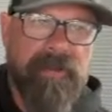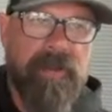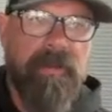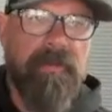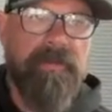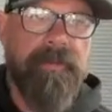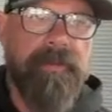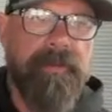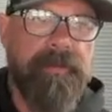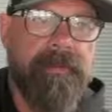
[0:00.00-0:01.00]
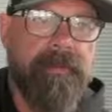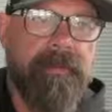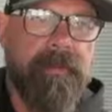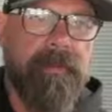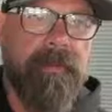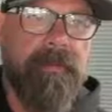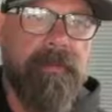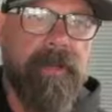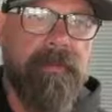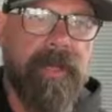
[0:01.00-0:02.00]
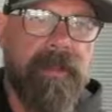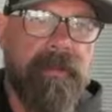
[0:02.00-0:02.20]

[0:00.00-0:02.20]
know, where am I?